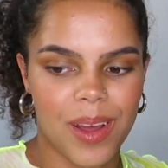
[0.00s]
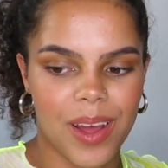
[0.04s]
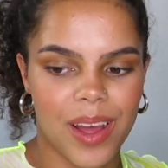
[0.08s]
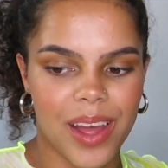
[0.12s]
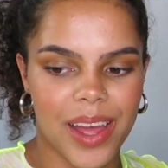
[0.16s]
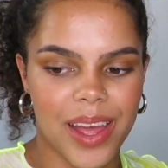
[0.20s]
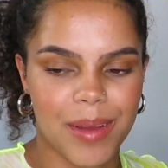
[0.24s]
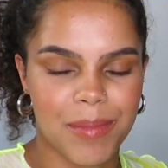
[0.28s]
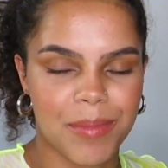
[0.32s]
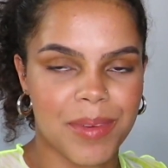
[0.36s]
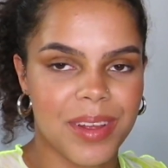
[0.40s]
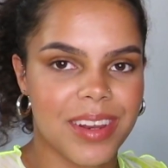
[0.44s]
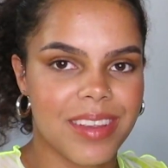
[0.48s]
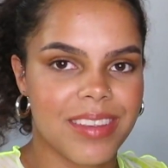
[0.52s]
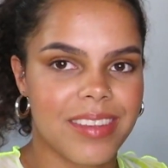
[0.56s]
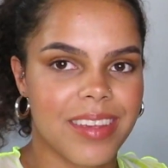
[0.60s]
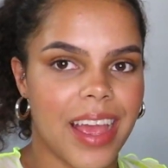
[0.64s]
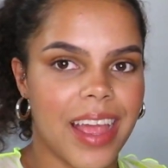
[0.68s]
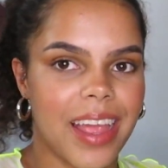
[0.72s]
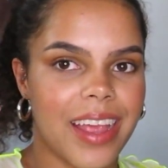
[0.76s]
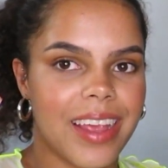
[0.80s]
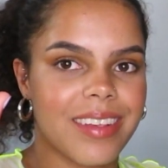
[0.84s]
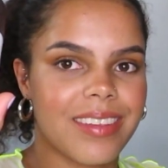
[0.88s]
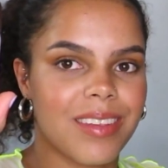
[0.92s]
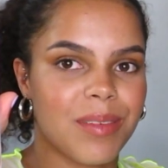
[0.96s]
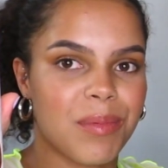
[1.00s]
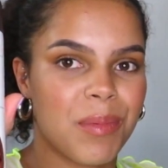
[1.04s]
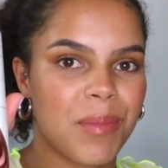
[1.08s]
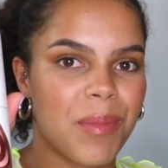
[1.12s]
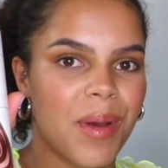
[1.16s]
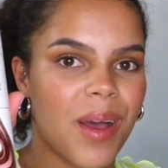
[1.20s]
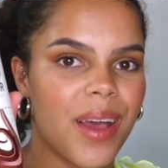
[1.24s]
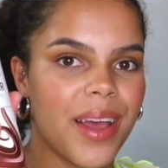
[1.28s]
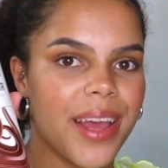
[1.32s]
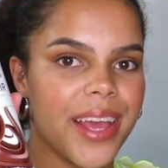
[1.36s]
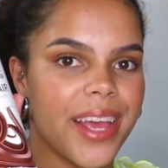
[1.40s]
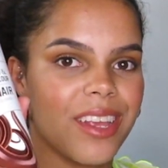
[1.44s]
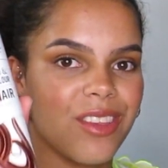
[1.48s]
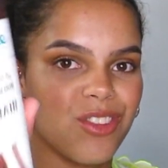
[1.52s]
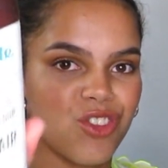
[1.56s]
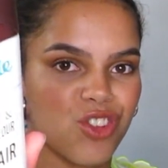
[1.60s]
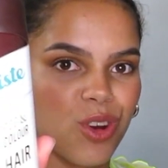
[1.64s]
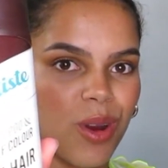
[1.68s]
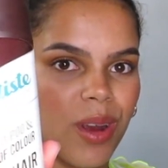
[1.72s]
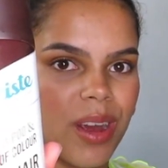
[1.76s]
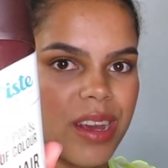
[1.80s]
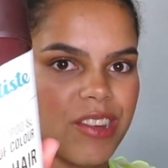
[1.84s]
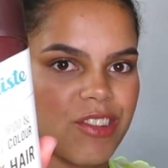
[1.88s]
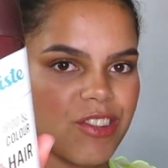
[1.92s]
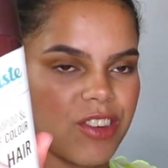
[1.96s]
I'm going to take some of my
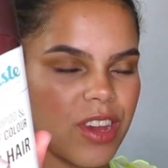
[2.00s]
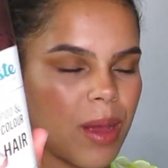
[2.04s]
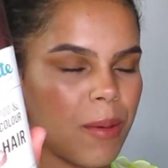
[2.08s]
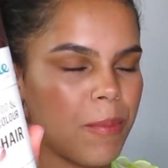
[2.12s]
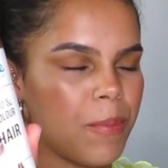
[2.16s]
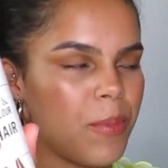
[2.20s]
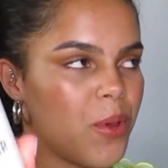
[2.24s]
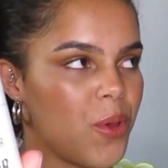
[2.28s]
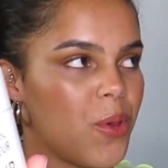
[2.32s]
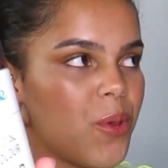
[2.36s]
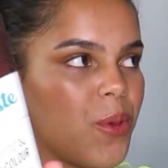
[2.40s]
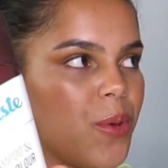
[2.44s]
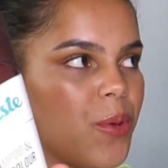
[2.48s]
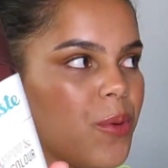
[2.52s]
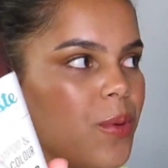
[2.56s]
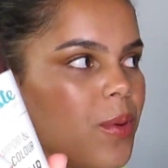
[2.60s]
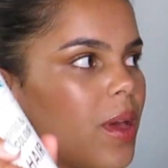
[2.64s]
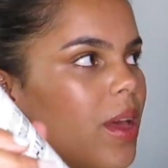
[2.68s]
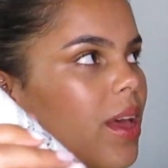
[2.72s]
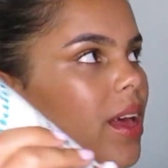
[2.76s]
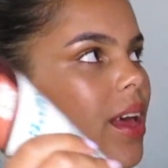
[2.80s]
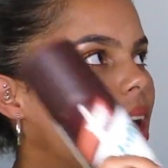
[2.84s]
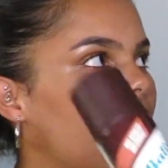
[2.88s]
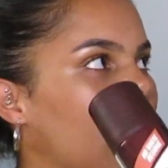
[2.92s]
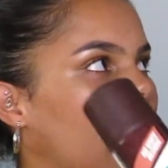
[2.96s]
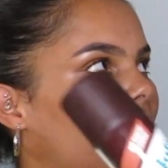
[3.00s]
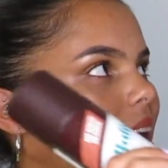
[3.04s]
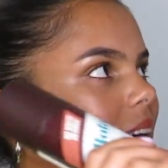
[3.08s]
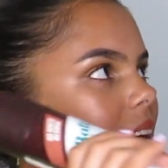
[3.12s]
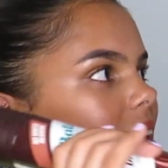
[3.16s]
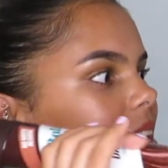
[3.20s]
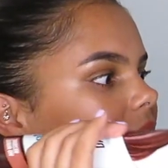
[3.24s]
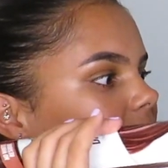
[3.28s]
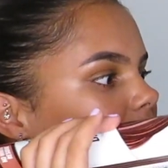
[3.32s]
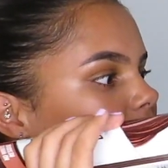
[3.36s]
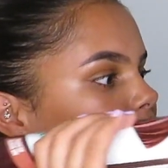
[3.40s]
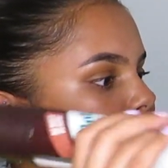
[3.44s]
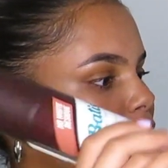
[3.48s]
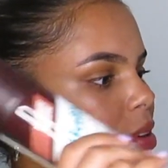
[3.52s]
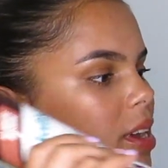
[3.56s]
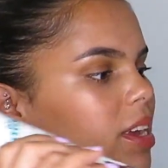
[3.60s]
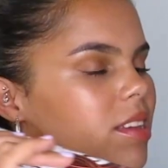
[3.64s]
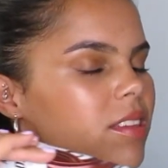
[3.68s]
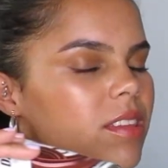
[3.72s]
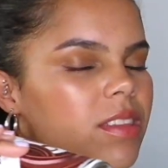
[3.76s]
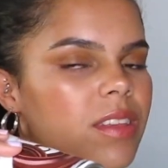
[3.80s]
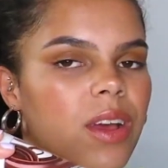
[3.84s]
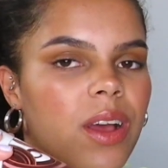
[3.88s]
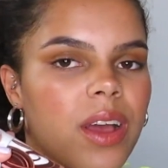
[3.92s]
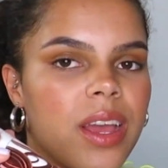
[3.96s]
dry shampoo, and the
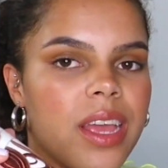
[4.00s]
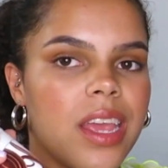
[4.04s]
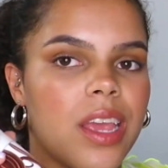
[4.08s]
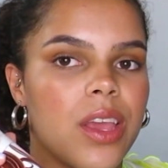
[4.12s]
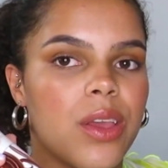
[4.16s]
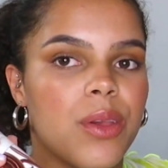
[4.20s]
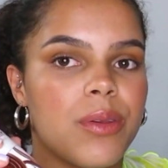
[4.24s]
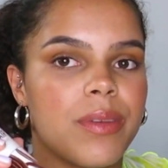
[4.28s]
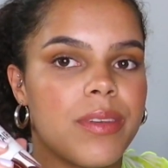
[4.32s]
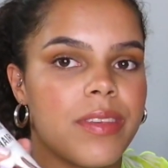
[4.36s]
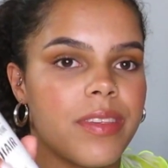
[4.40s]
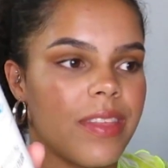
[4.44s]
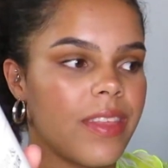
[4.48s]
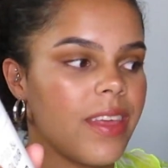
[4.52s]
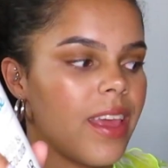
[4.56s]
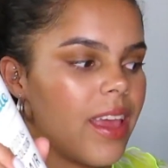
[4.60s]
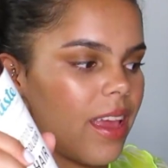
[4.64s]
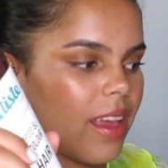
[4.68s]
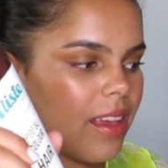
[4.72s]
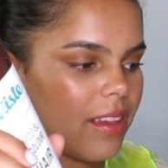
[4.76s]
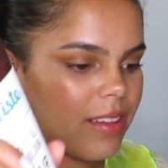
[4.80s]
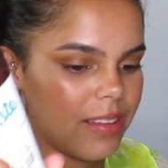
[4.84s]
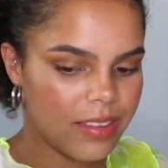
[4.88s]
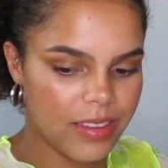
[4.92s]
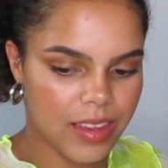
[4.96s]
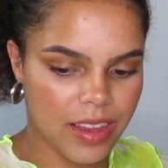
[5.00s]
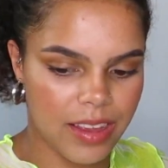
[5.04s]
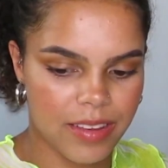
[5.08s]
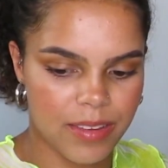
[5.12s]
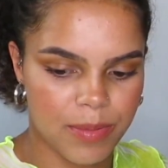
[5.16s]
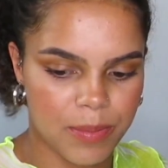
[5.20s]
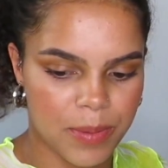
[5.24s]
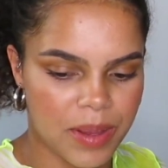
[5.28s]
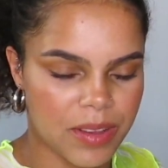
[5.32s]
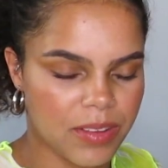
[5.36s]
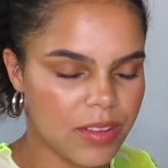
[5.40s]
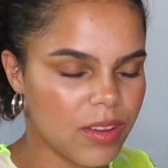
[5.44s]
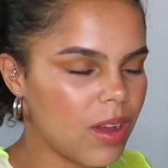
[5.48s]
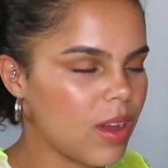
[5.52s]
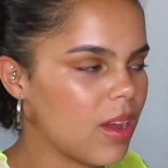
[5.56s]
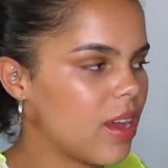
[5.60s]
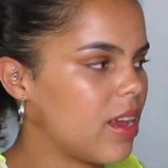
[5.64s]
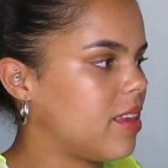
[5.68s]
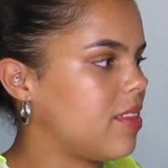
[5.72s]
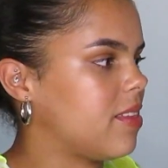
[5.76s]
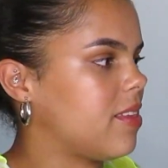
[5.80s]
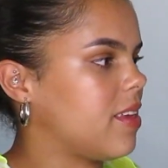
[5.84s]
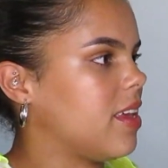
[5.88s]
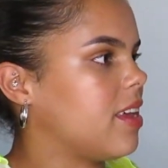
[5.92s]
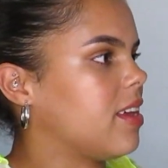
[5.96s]
reason that I use this is because
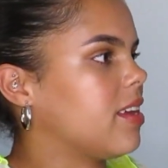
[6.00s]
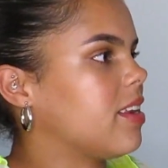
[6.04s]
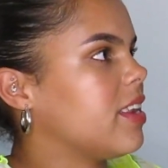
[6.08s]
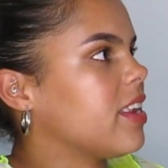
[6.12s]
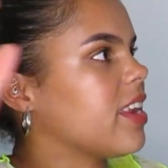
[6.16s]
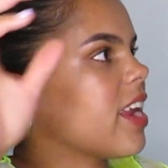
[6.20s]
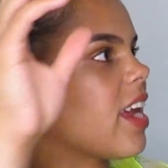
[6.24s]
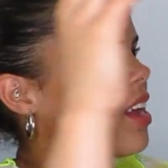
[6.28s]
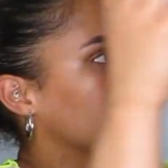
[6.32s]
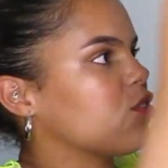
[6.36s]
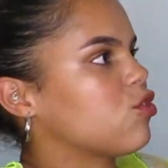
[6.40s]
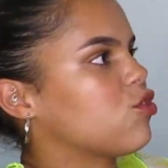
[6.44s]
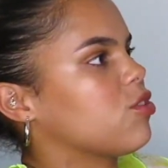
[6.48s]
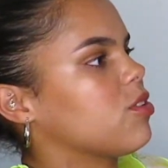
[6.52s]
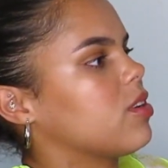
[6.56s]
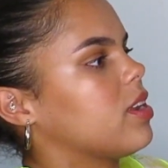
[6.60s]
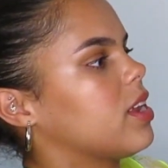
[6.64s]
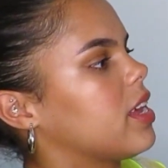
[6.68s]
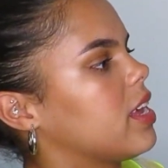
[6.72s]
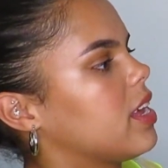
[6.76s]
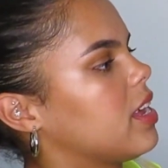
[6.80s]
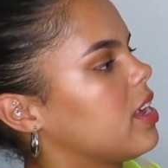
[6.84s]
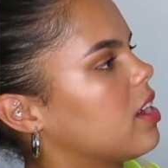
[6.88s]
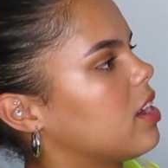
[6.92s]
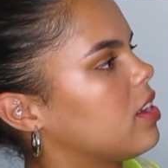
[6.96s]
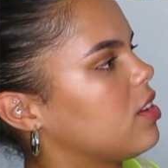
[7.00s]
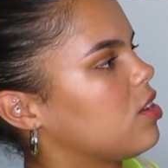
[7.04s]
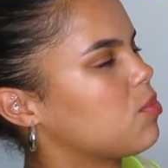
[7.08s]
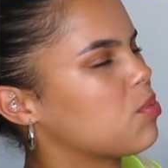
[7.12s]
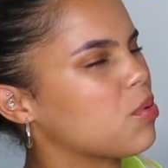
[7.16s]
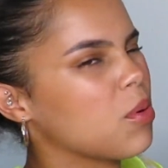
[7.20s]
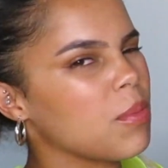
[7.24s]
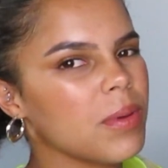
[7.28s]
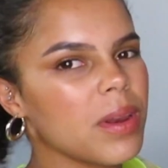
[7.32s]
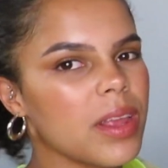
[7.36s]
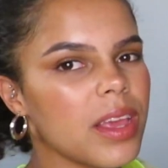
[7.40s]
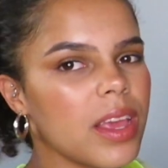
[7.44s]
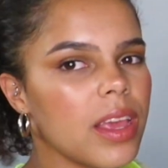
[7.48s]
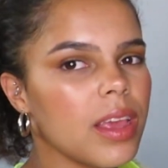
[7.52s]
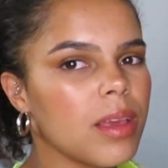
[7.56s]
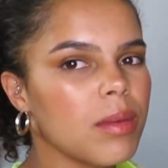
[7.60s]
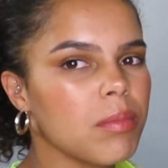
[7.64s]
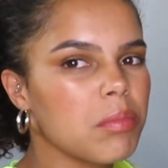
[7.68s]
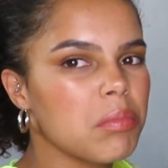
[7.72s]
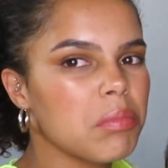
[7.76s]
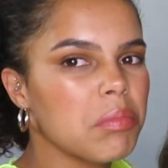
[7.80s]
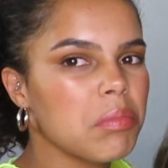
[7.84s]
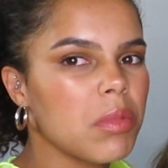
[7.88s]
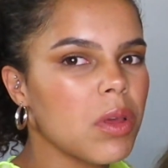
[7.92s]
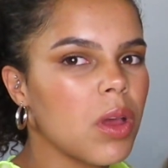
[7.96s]
I think naturally you probably
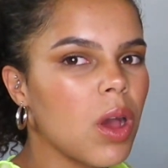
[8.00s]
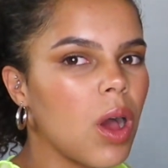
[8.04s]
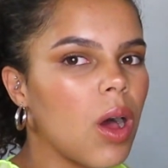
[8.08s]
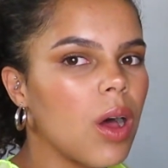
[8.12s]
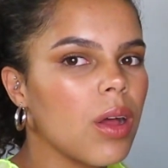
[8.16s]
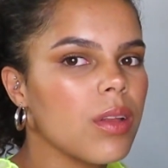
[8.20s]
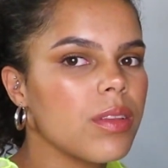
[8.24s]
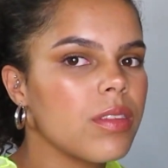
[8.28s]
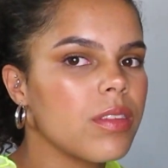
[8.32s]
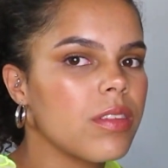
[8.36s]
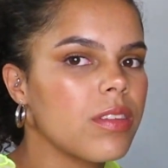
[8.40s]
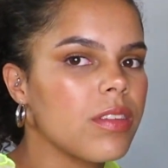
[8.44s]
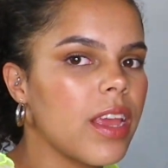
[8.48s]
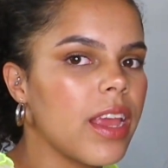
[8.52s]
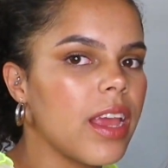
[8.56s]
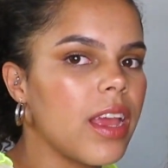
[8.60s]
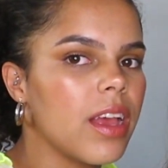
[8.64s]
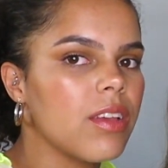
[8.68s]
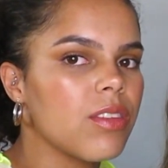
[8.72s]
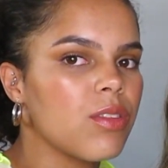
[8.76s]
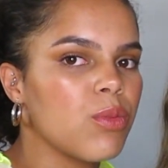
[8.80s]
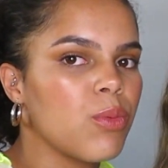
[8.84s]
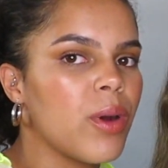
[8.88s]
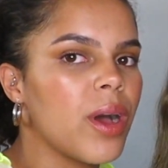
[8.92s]
can't see it as